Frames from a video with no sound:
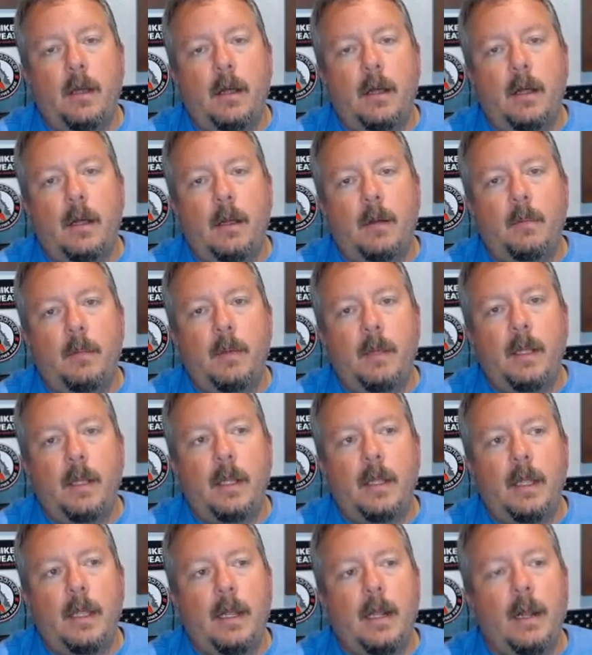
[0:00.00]

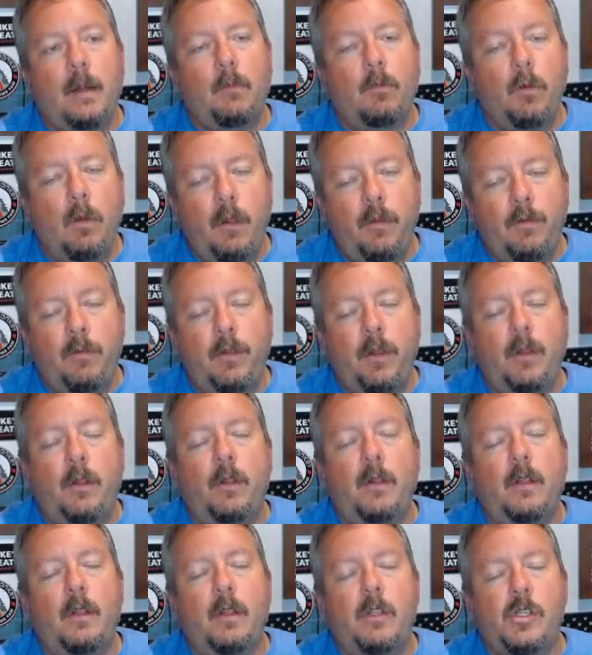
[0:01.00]
And I'm really
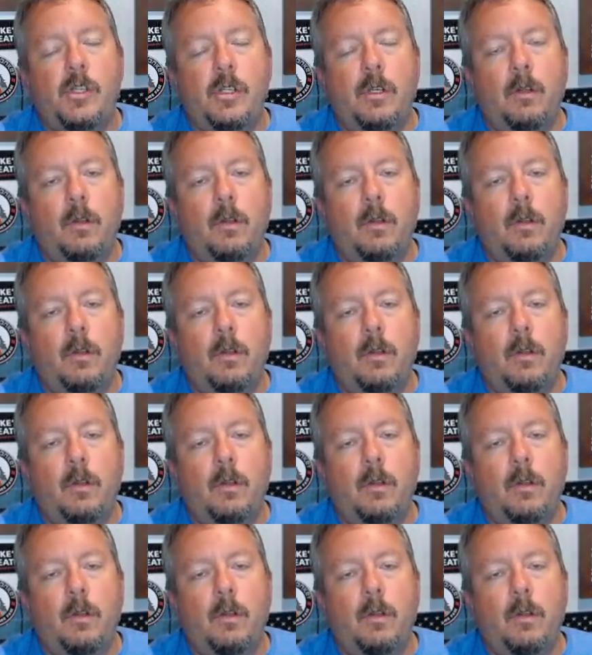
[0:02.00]
feeling this